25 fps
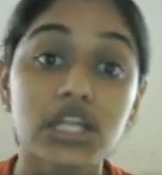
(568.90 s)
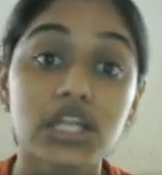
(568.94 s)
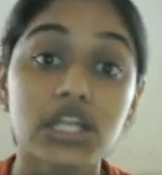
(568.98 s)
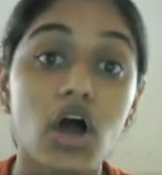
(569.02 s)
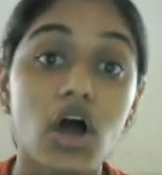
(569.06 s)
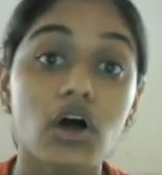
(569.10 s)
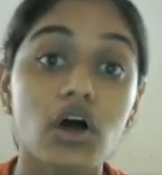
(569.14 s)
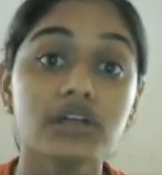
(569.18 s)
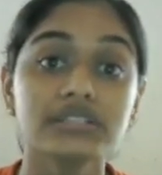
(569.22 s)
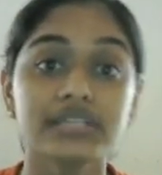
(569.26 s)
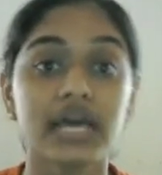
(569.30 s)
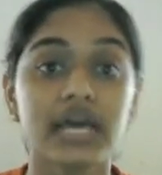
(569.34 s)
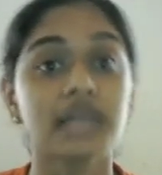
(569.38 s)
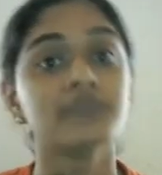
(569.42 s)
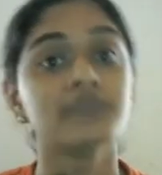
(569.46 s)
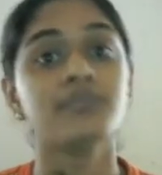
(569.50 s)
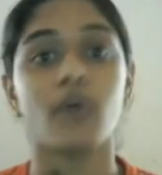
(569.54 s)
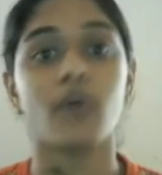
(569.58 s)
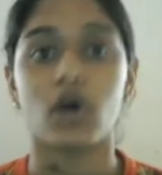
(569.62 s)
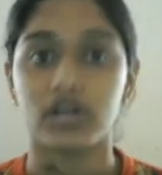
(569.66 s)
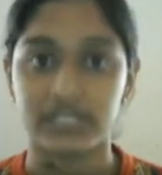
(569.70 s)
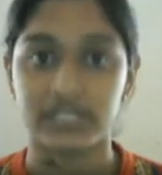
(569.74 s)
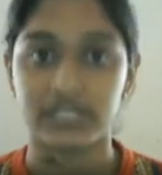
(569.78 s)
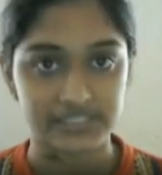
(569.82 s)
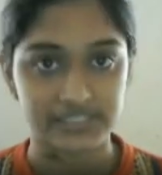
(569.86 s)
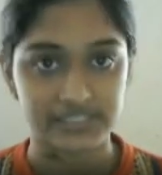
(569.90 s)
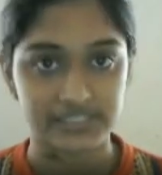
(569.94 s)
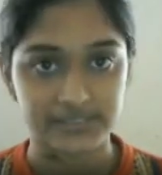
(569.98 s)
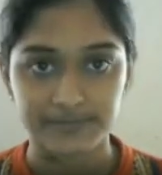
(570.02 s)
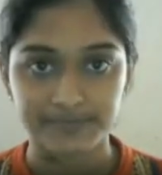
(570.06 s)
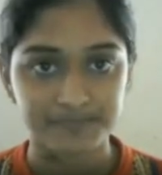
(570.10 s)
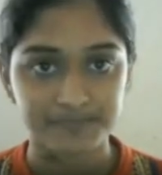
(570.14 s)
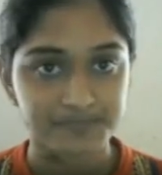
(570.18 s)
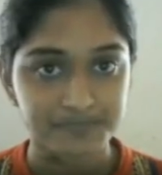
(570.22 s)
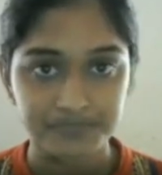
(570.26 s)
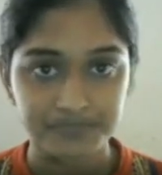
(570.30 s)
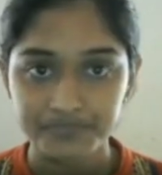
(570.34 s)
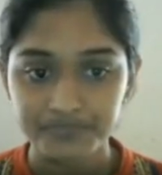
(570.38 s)
laws and bodies.
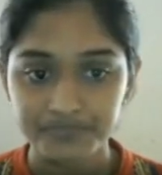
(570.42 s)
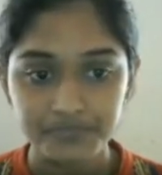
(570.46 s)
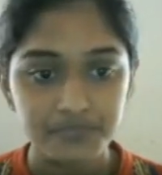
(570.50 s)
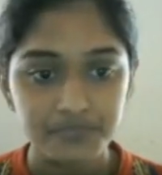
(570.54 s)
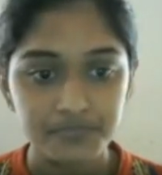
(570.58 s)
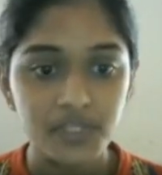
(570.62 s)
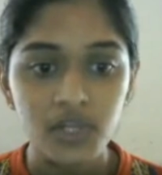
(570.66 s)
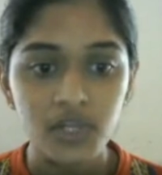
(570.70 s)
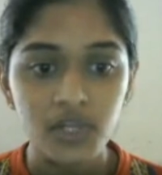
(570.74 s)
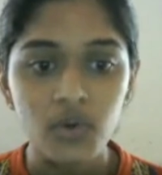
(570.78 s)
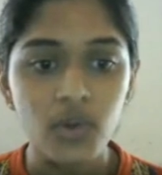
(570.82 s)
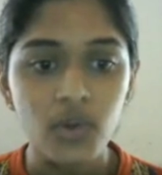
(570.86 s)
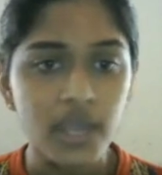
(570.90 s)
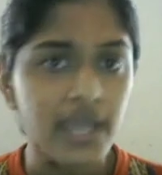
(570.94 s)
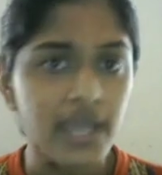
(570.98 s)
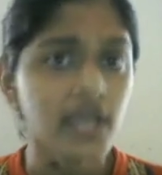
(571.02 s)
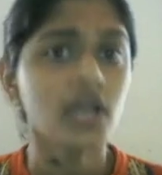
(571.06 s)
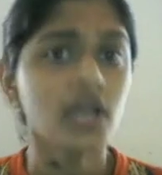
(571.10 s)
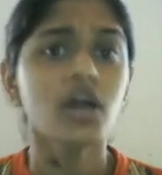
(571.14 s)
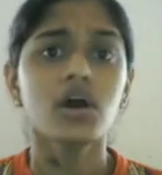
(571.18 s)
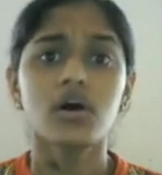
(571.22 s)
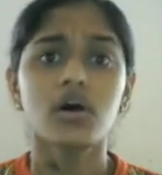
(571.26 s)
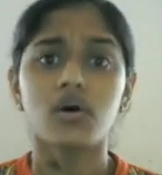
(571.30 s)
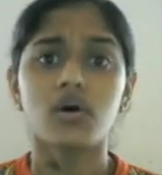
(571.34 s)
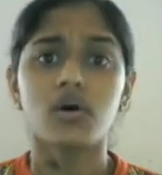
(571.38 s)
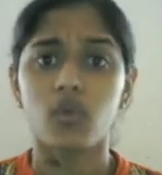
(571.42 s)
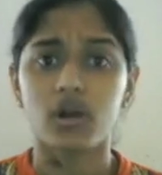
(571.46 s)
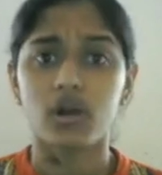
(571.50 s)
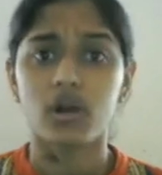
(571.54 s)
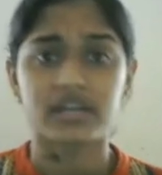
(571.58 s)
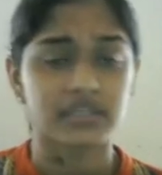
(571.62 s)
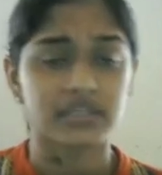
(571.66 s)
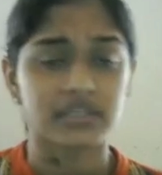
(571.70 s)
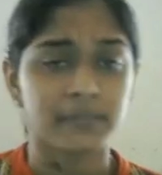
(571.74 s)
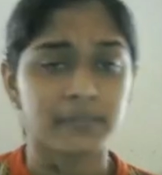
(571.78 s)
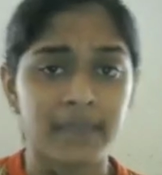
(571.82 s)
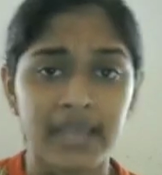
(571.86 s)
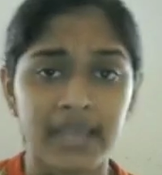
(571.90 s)
Okay, what are
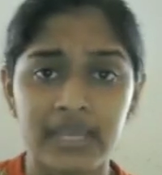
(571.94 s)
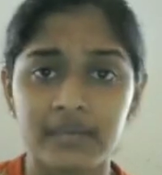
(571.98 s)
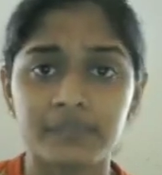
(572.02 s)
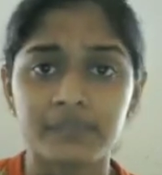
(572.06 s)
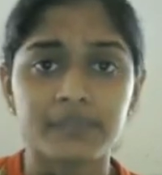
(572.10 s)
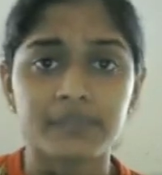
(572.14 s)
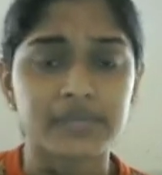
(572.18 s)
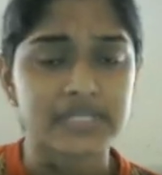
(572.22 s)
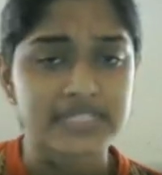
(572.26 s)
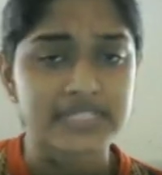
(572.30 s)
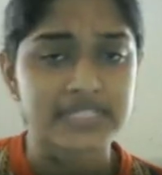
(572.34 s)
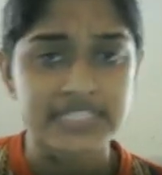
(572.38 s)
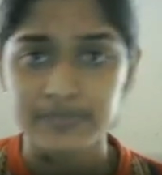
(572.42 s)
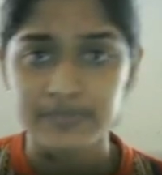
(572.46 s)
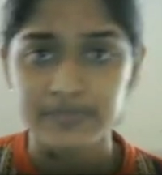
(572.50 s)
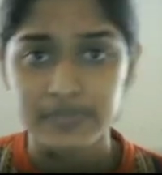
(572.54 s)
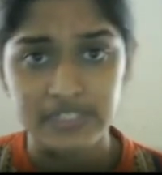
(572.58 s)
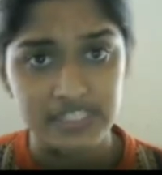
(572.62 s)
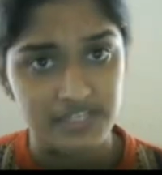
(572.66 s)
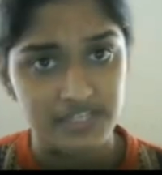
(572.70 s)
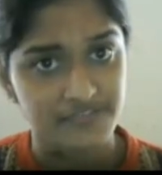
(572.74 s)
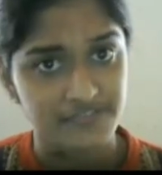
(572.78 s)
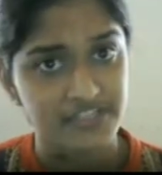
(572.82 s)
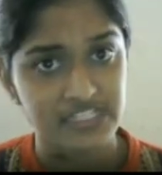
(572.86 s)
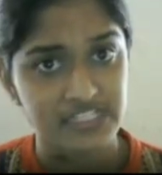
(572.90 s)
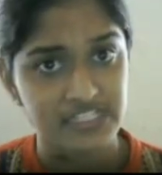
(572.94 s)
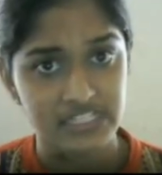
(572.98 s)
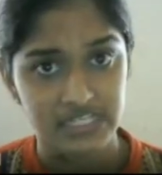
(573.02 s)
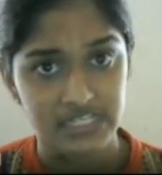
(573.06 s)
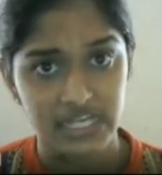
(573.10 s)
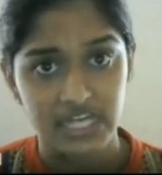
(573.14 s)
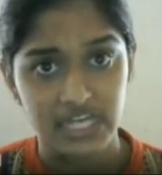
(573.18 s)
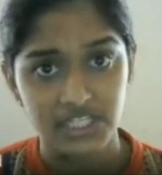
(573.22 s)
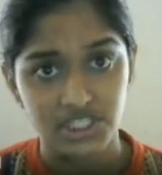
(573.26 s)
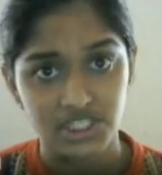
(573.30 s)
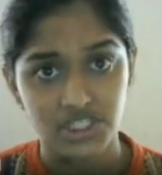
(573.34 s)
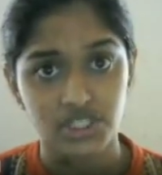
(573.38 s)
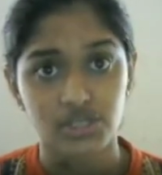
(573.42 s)
the main principles of
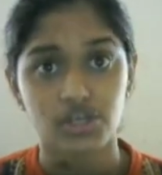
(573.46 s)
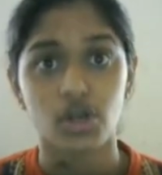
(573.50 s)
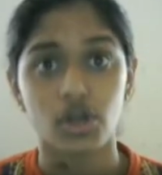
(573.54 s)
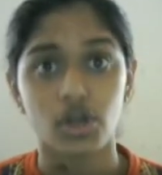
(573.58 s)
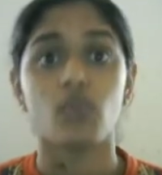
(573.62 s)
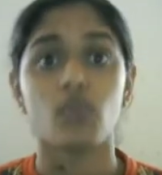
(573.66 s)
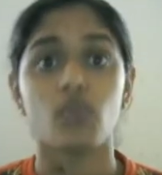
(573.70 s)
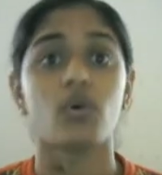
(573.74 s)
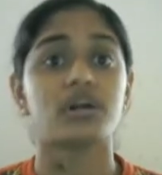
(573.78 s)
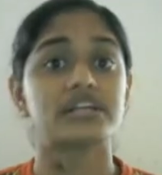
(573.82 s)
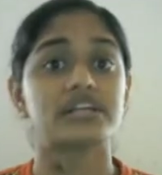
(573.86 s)
international law? What